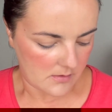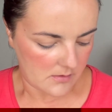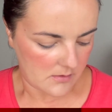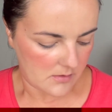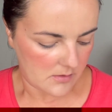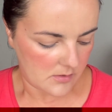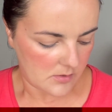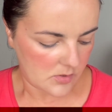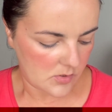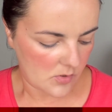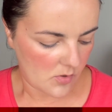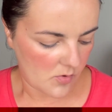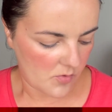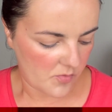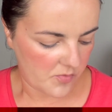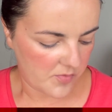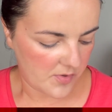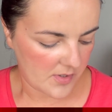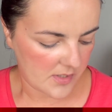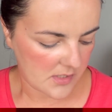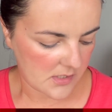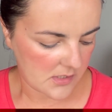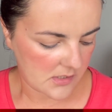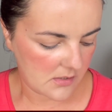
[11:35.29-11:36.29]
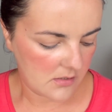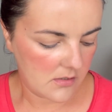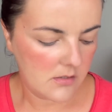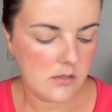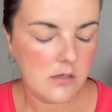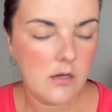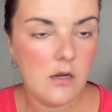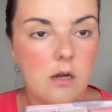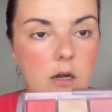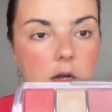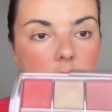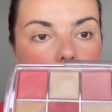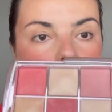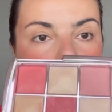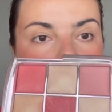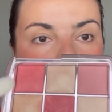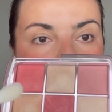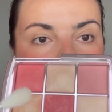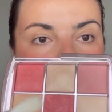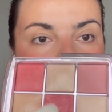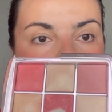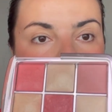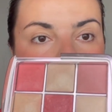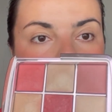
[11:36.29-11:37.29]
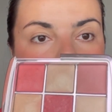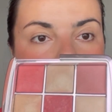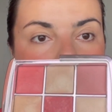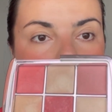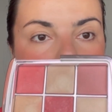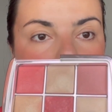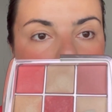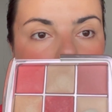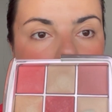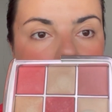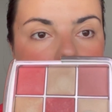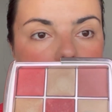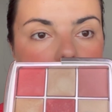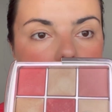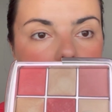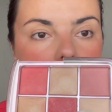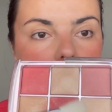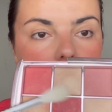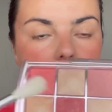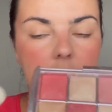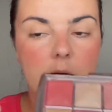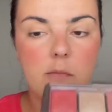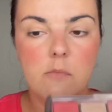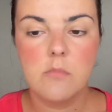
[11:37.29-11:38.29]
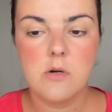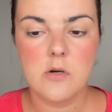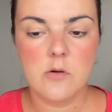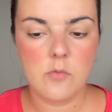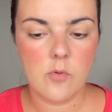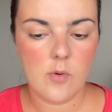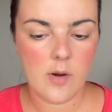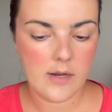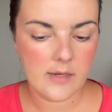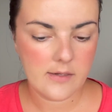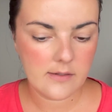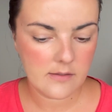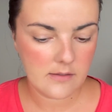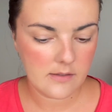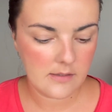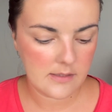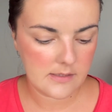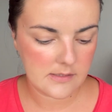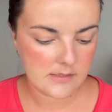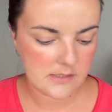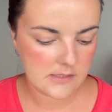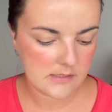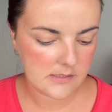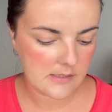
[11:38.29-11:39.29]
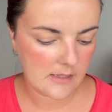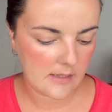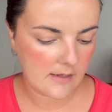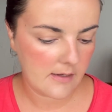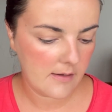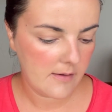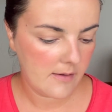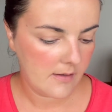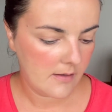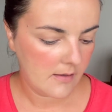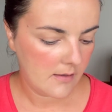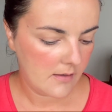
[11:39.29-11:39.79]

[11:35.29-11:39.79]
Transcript: So first I will try number 1, let's say.